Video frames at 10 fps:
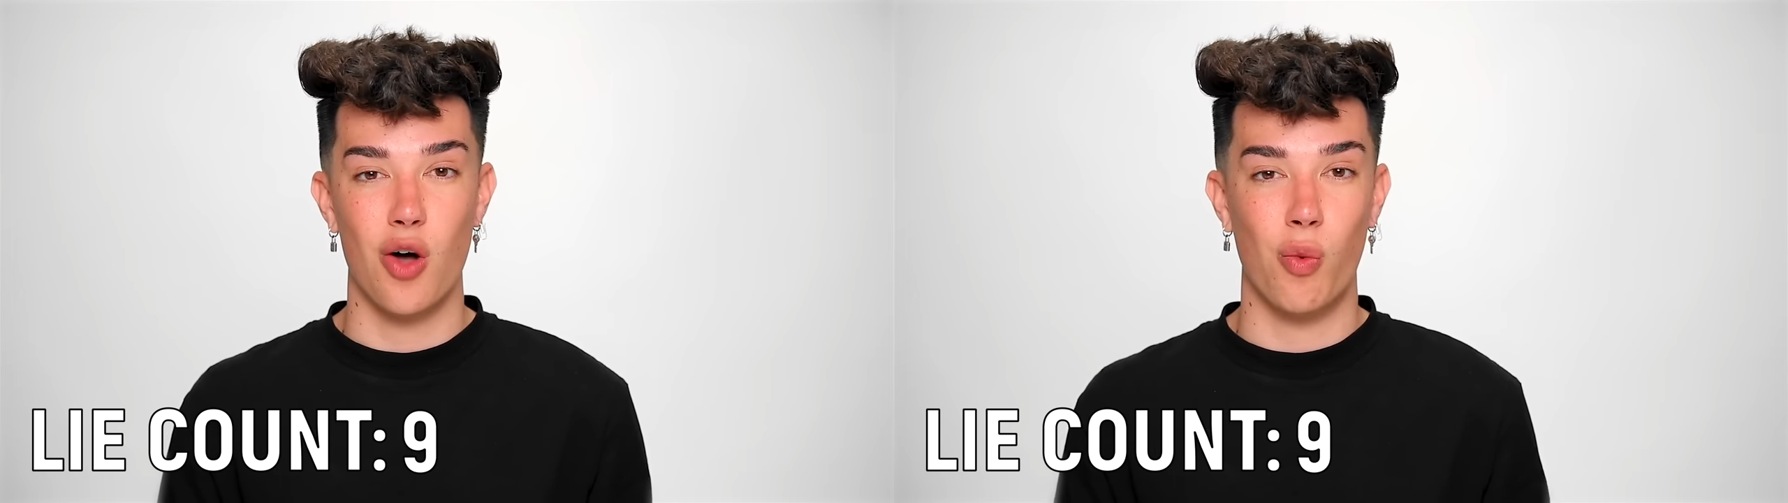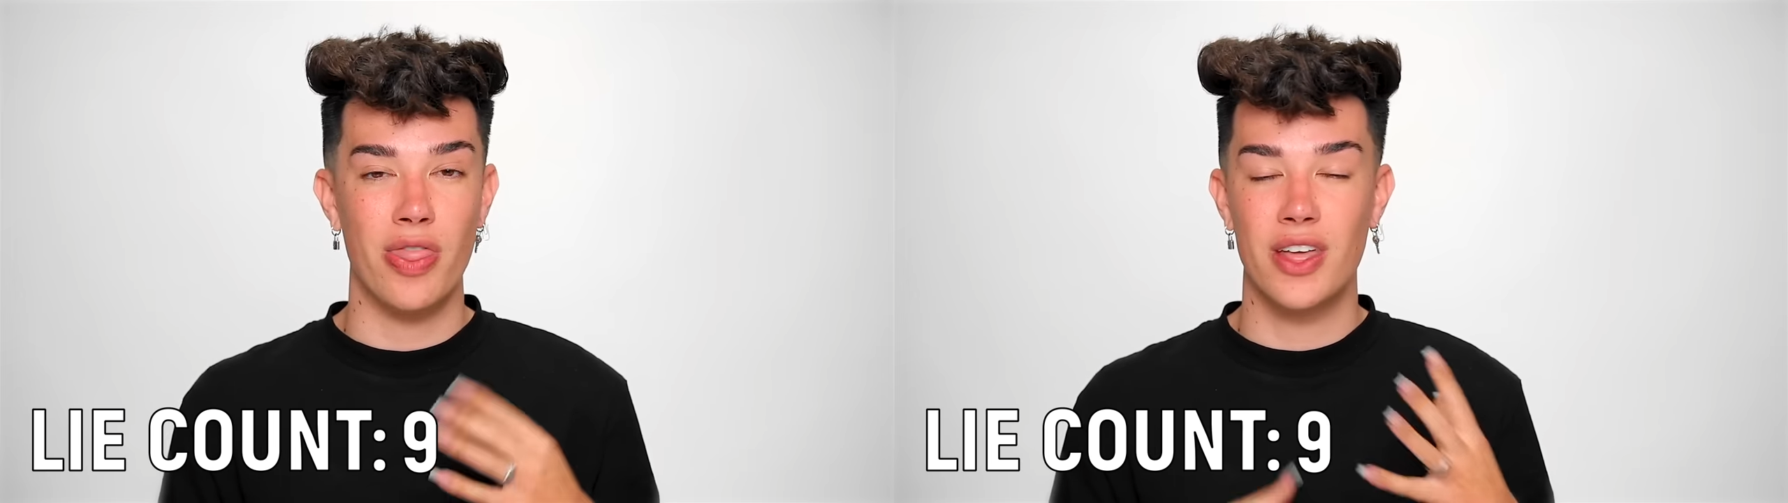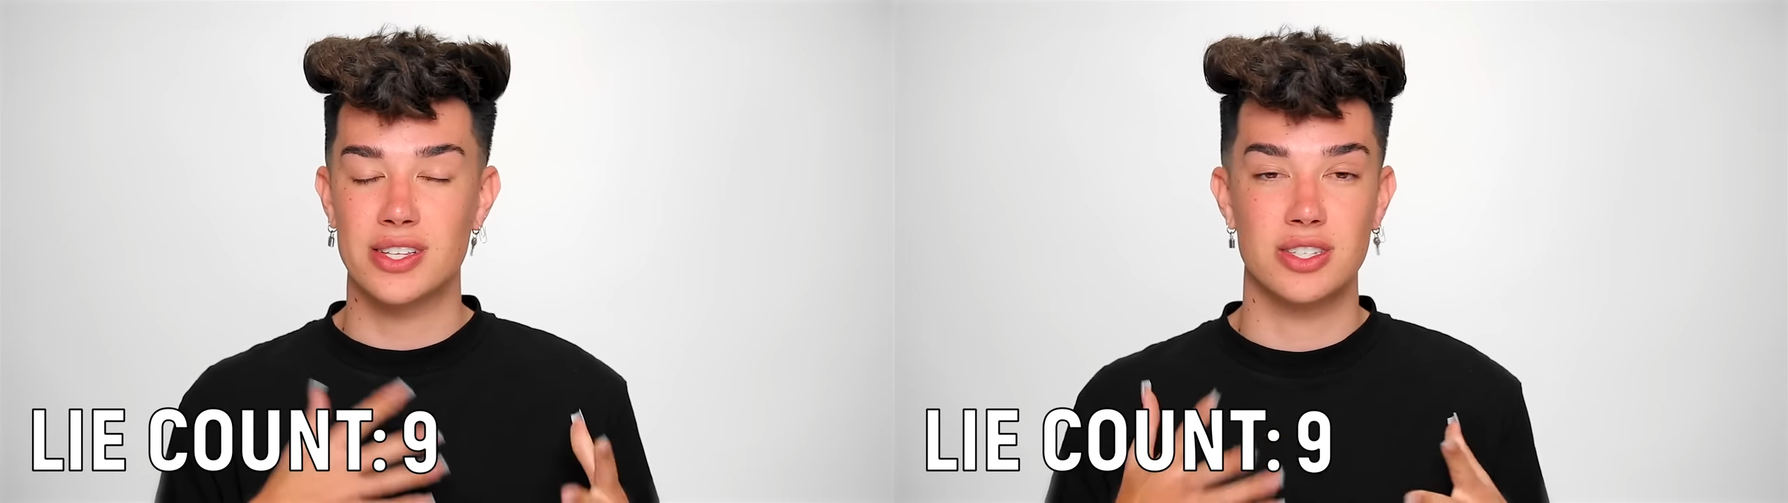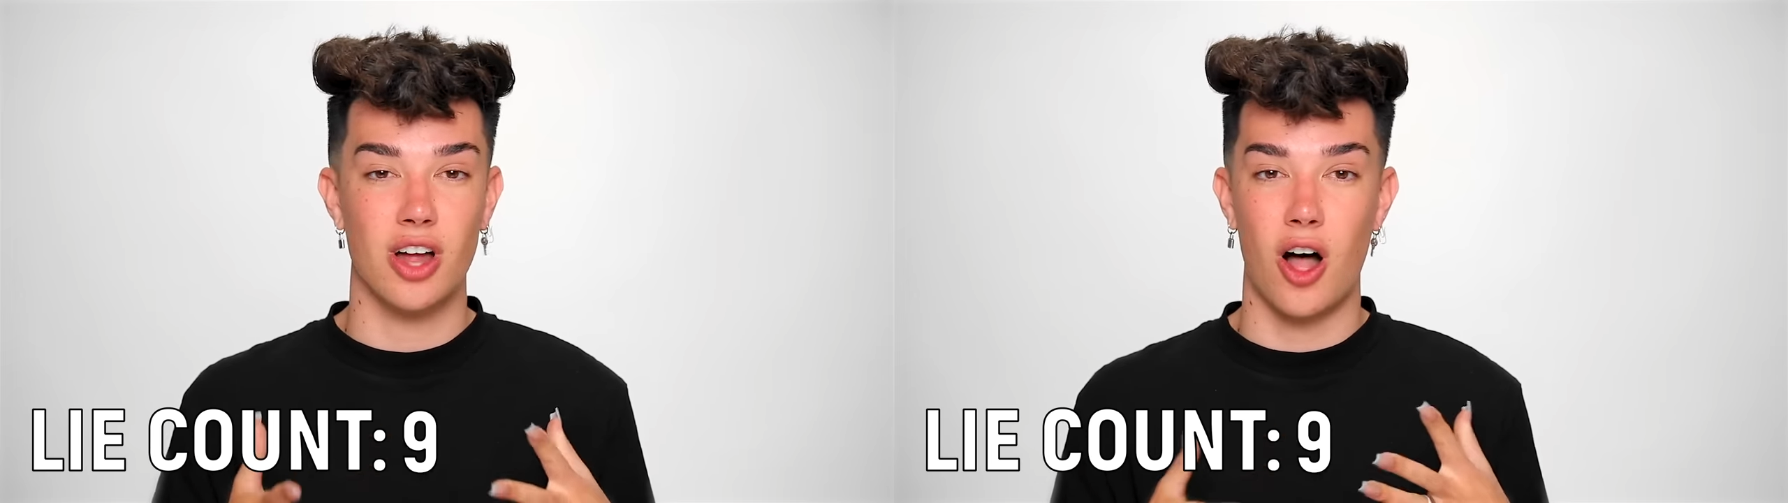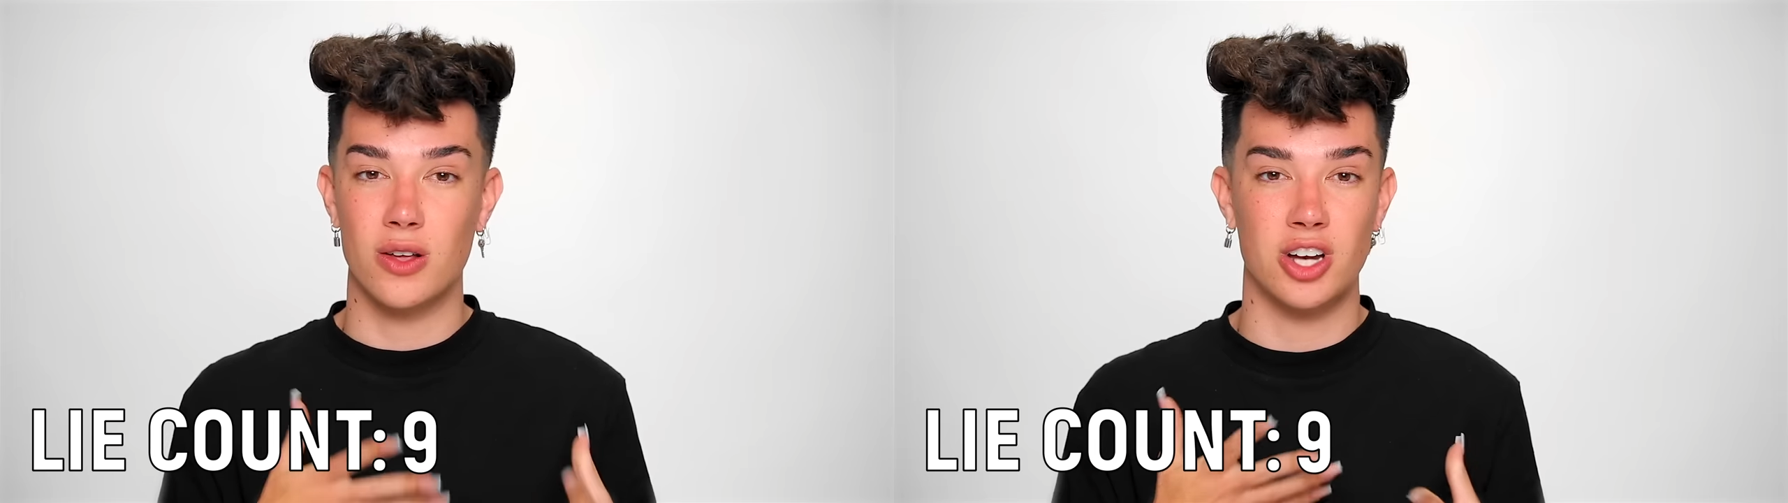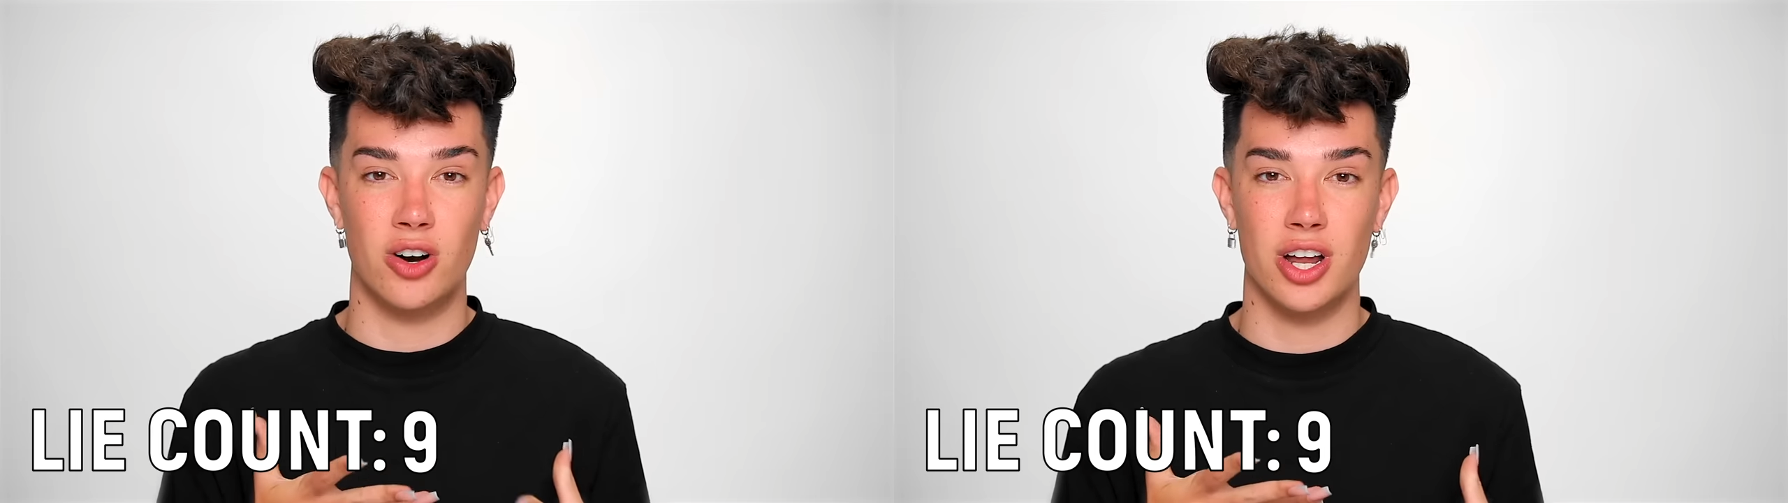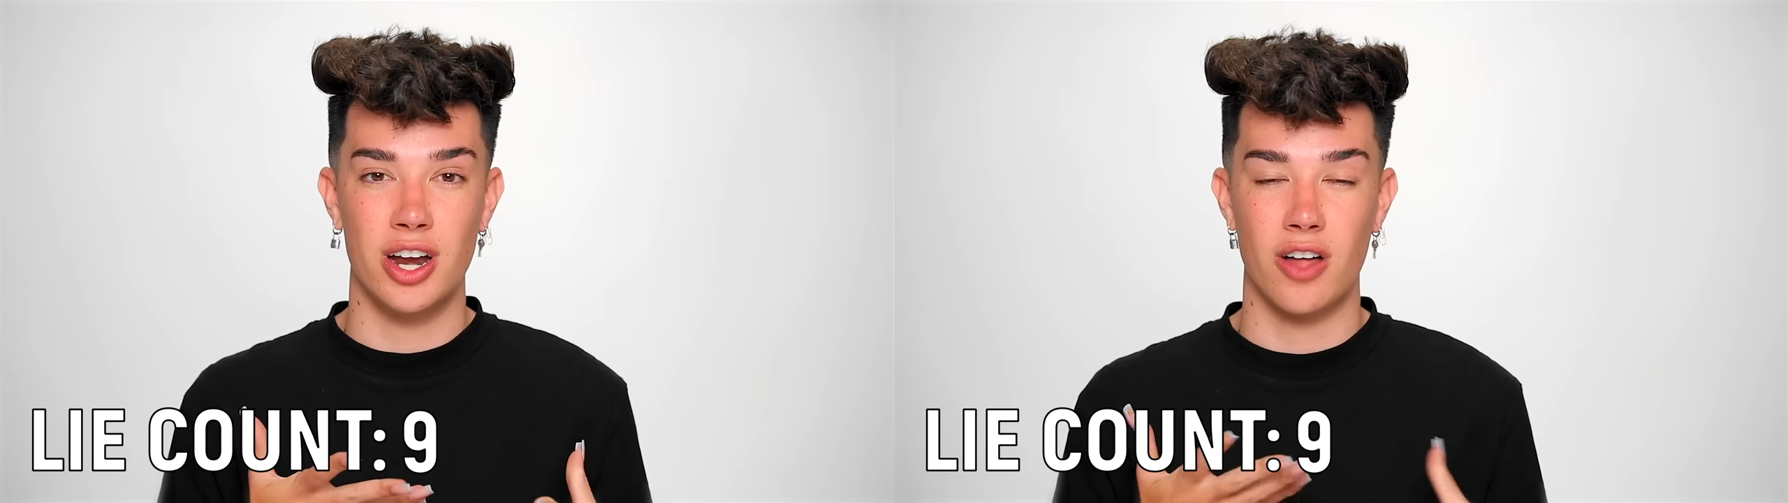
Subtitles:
When this all started